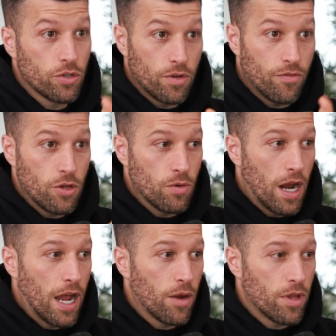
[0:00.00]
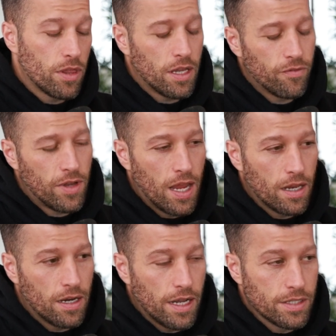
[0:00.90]
or even you and I, we think of
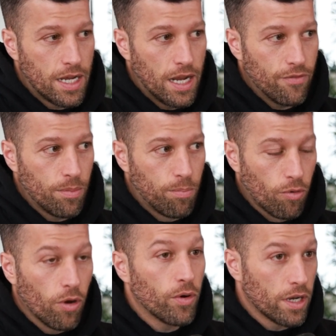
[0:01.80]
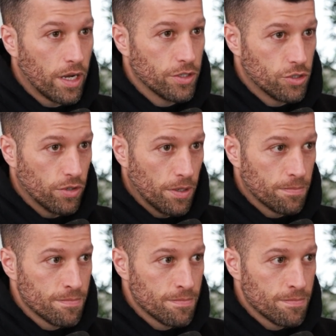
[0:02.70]
Canada as kind of a broken country.